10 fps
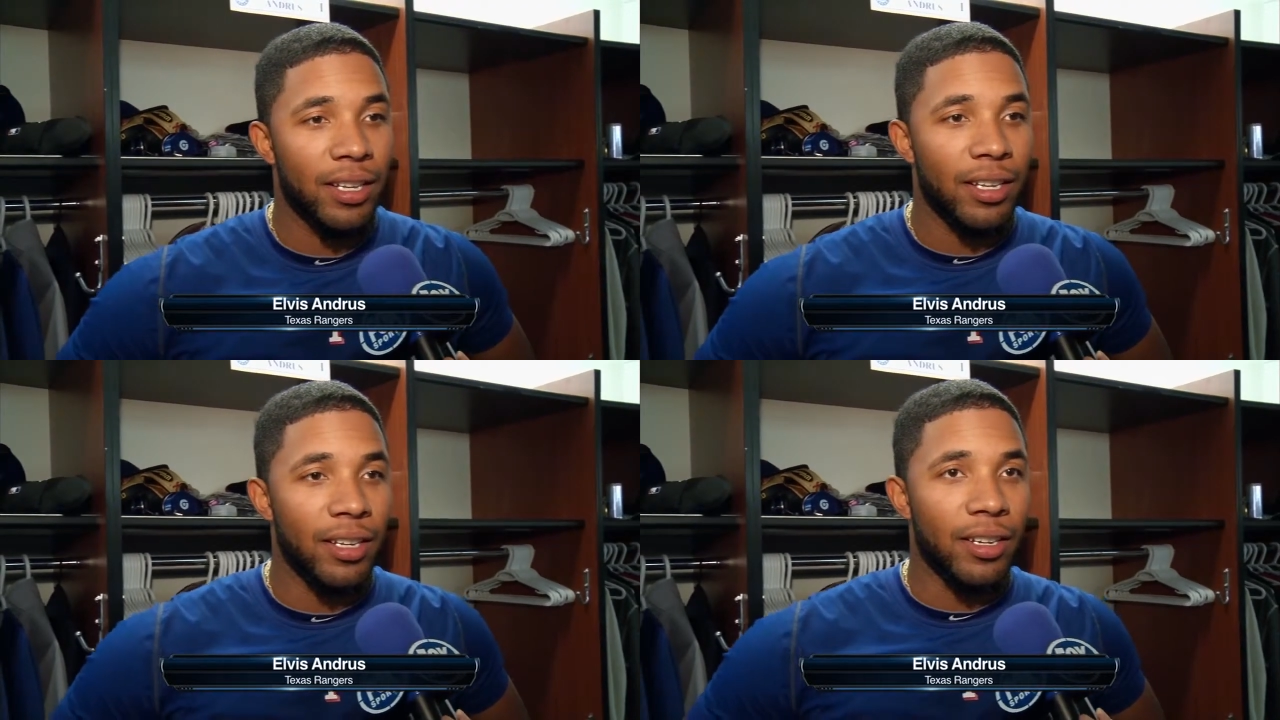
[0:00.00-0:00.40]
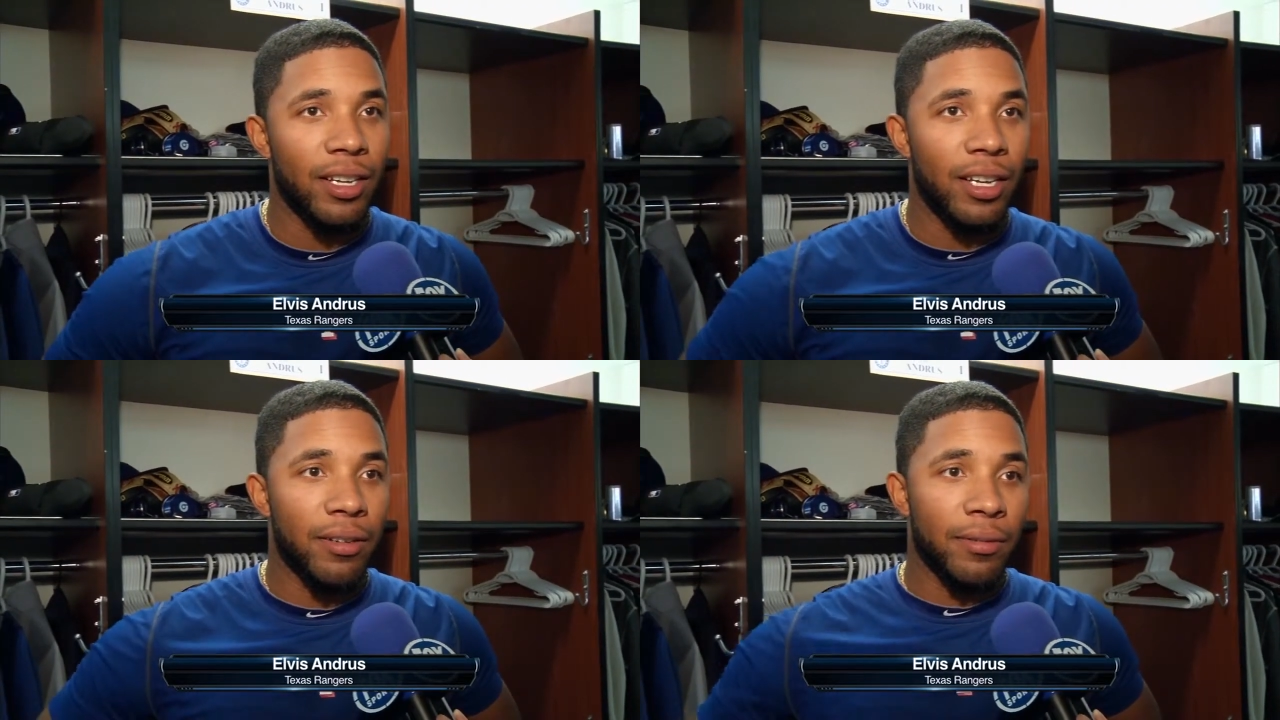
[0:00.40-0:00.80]
you know,
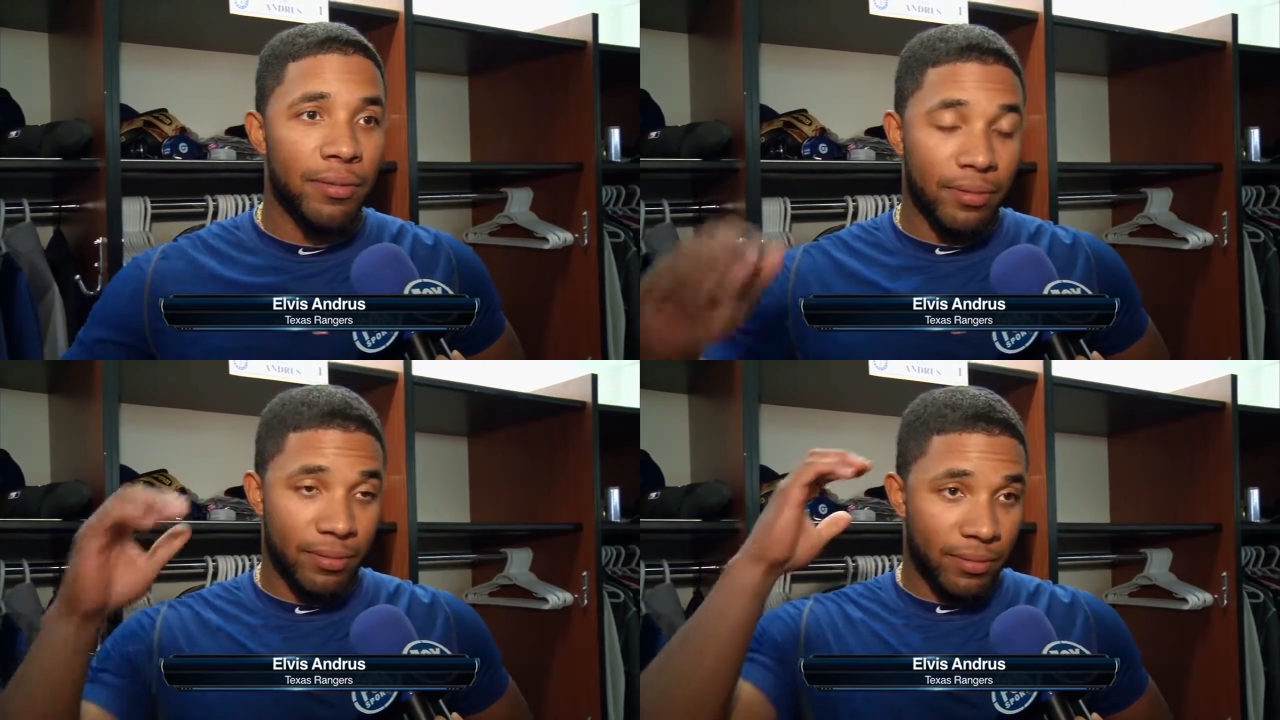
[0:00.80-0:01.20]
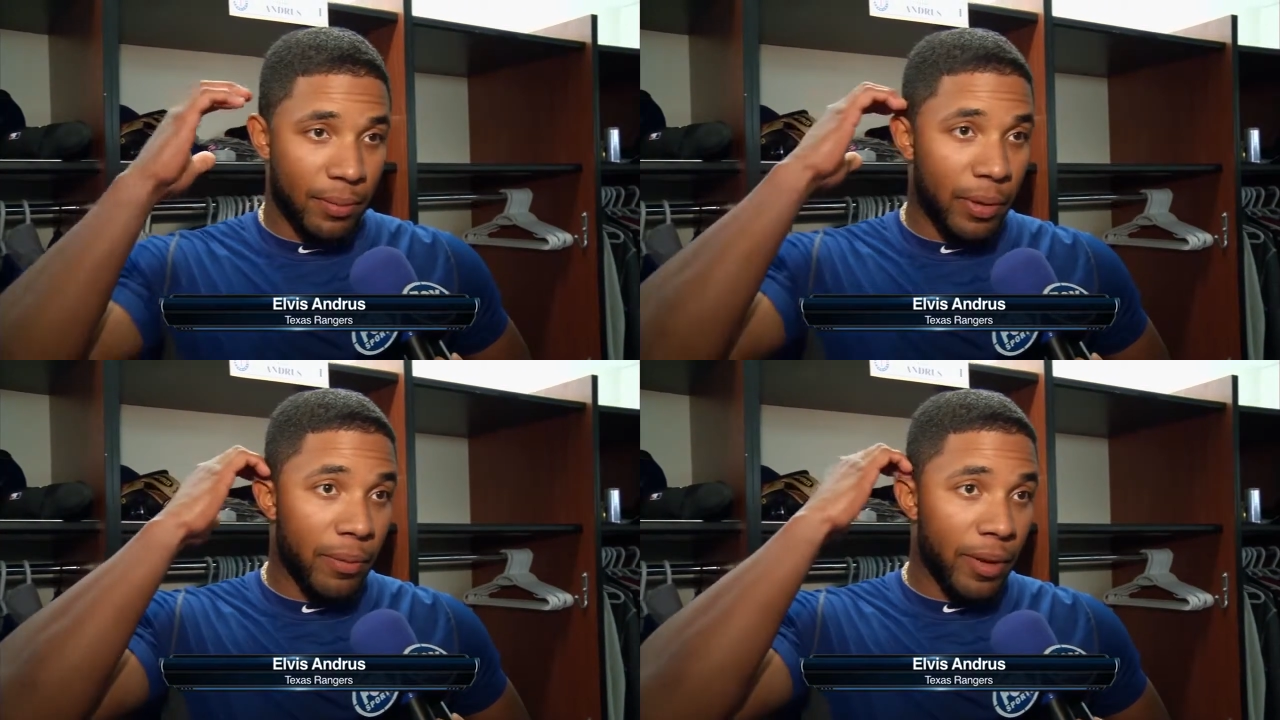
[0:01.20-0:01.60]
have
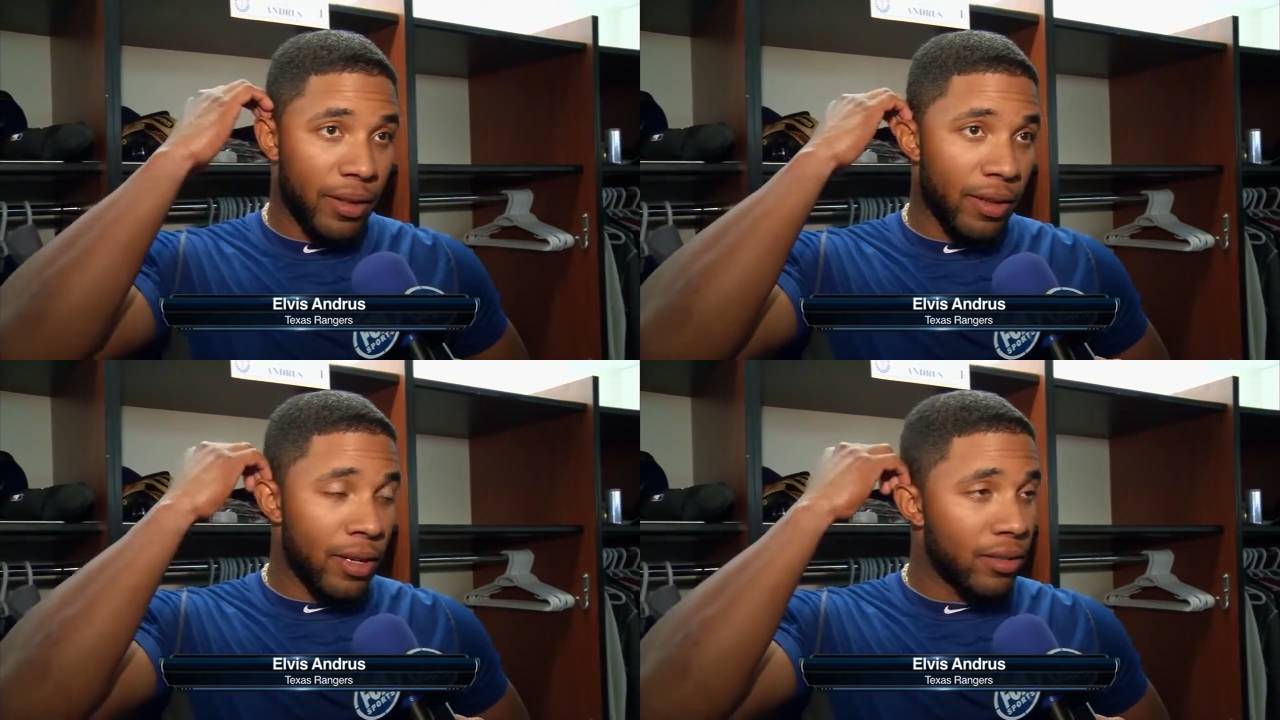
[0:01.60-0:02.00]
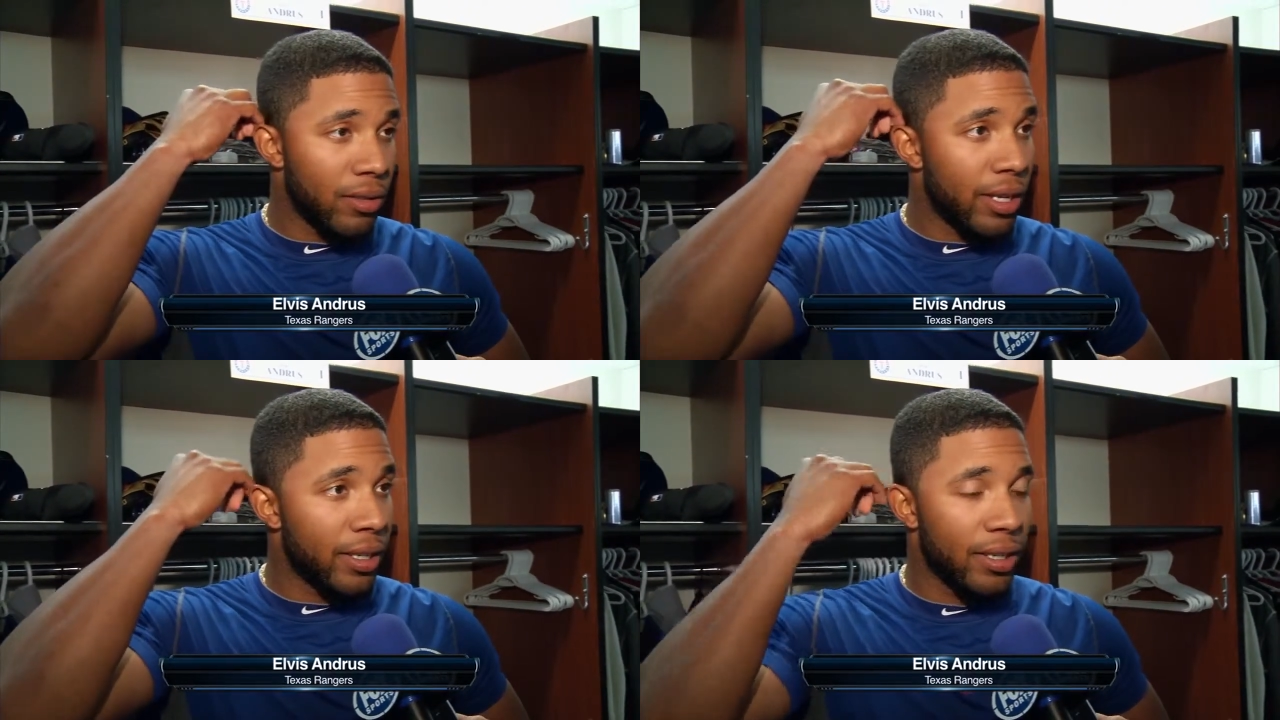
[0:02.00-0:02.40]
probably better than us
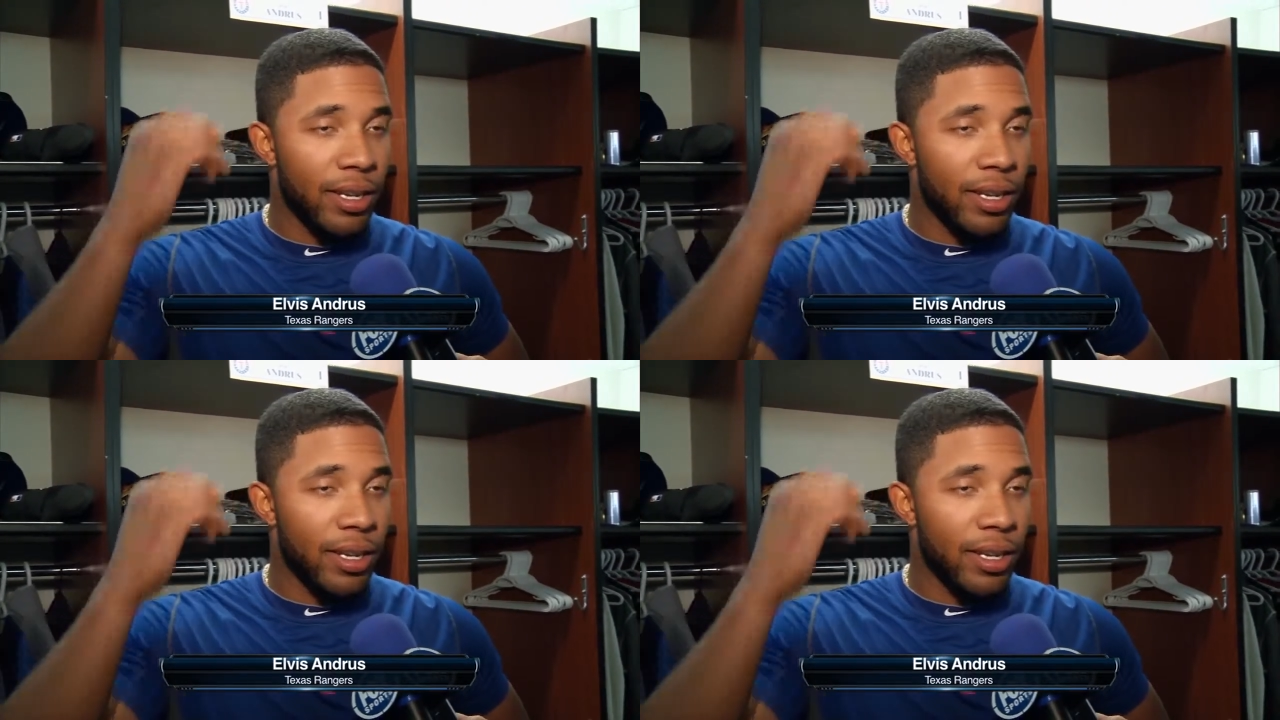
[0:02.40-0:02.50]
today.